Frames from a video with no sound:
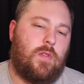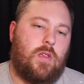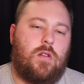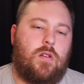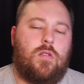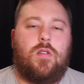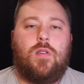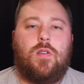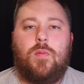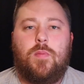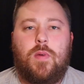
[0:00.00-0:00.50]

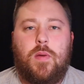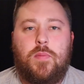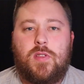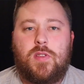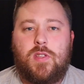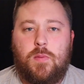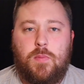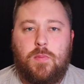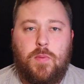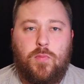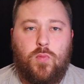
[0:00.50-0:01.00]
I don't know, maybe
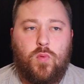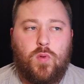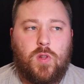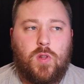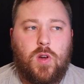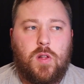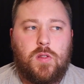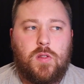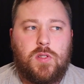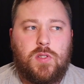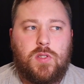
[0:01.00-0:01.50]
some people
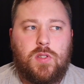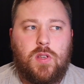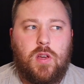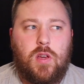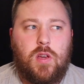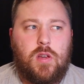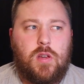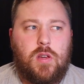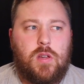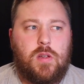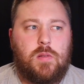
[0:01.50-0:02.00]
would call this
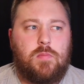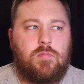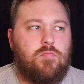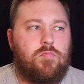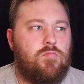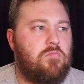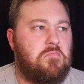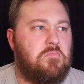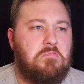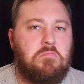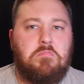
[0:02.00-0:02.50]
a
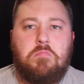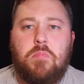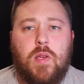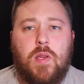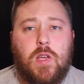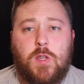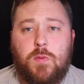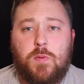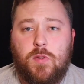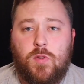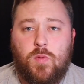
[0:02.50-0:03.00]

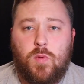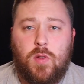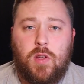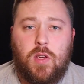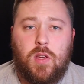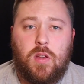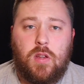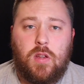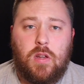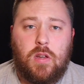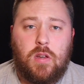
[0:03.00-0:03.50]
mix
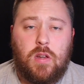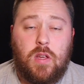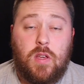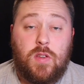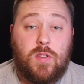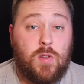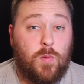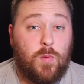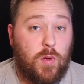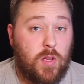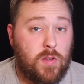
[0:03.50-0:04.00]
between
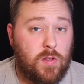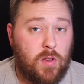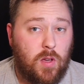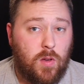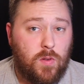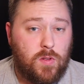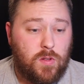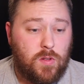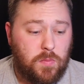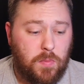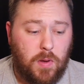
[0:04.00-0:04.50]
East and West
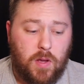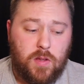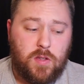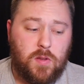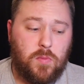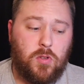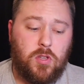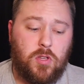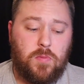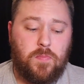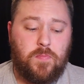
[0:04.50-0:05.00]
Coast,
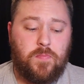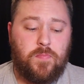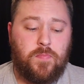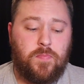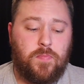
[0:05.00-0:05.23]
possibly.